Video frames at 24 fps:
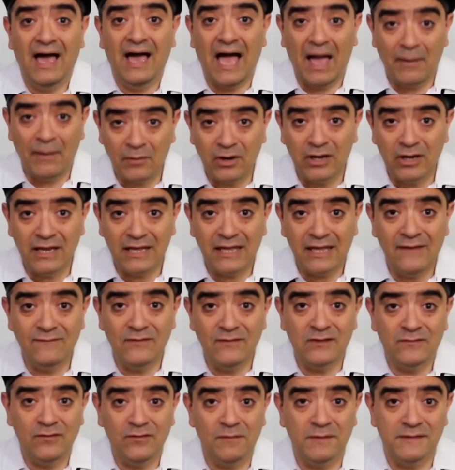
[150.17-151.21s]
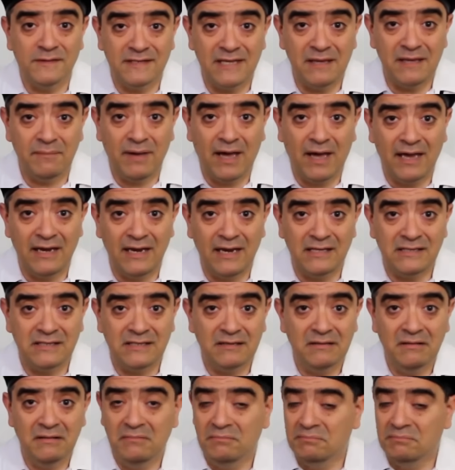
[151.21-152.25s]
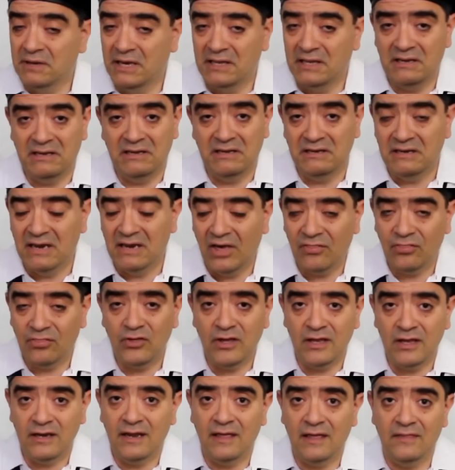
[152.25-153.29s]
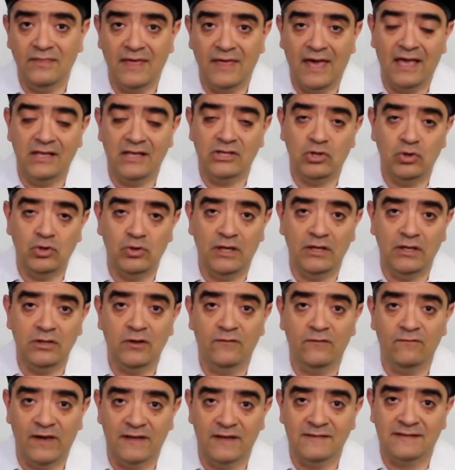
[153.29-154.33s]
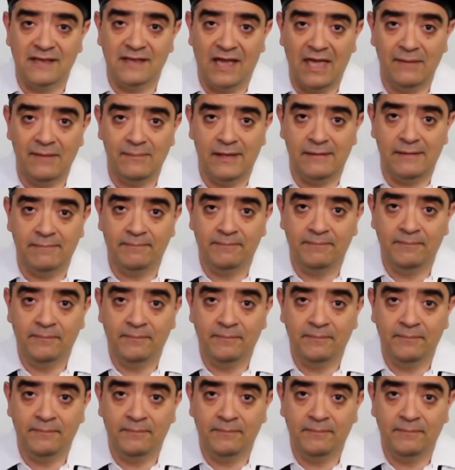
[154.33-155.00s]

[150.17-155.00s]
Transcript: I'm gonna give this film a C-, but nothing that you need to invest time in.